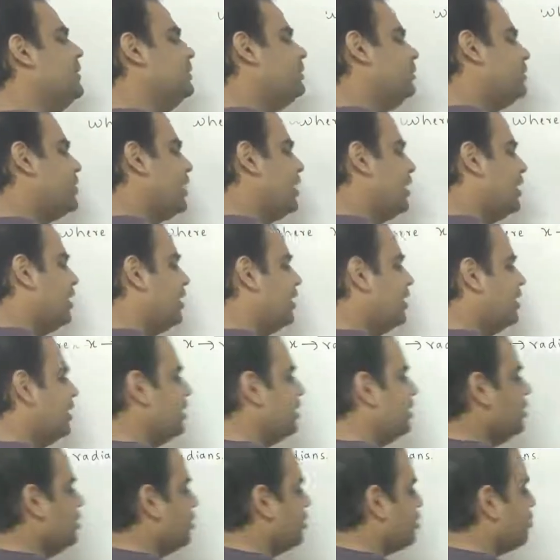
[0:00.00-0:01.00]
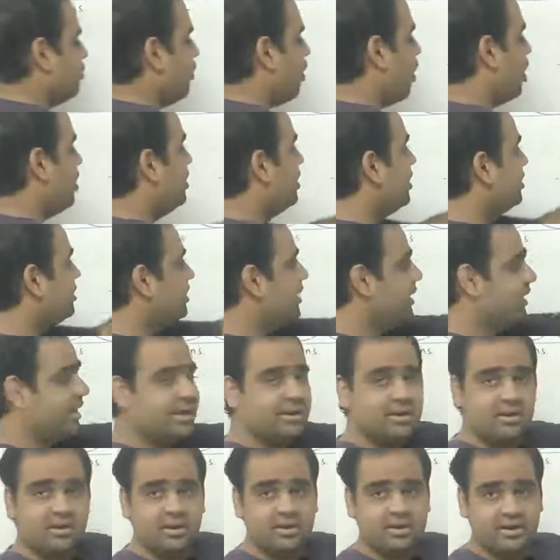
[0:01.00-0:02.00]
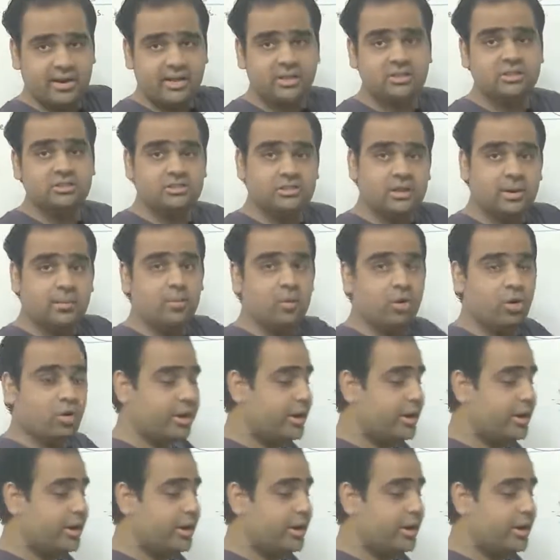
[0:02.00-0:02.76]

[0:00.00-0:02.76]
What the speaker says: The smaller the error range, the more